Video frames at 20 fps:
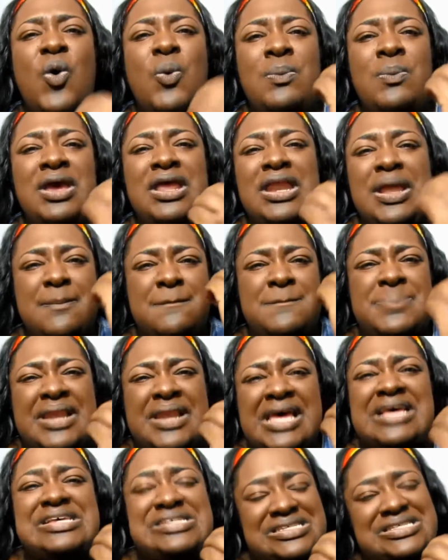many
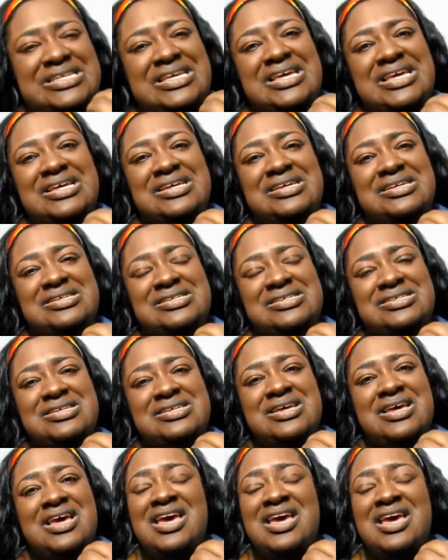blessings.